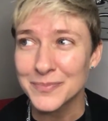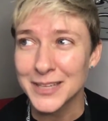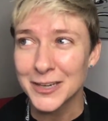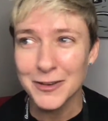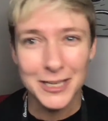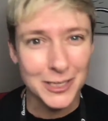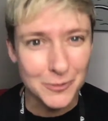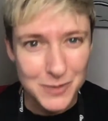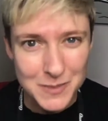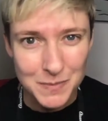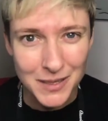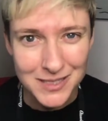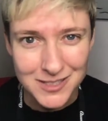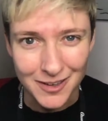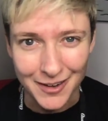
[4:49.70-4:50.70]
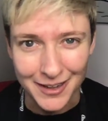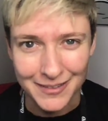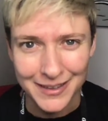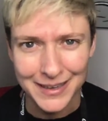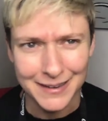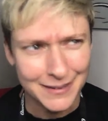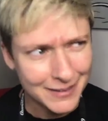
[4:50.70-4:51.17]
your response on it.
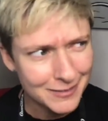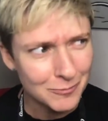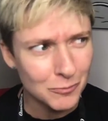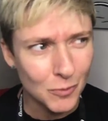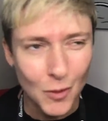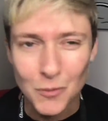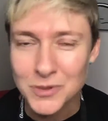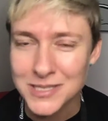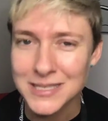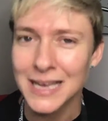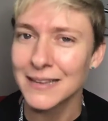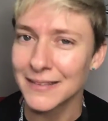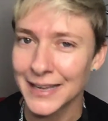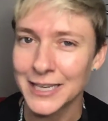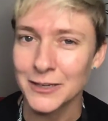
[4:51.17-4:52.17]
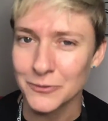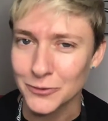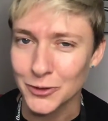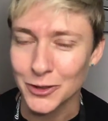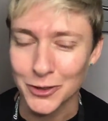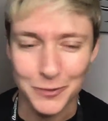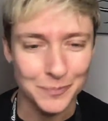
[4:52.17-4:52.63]
Like, what was that like
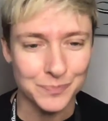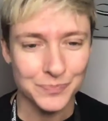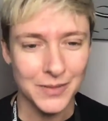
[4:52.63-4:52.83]
for you?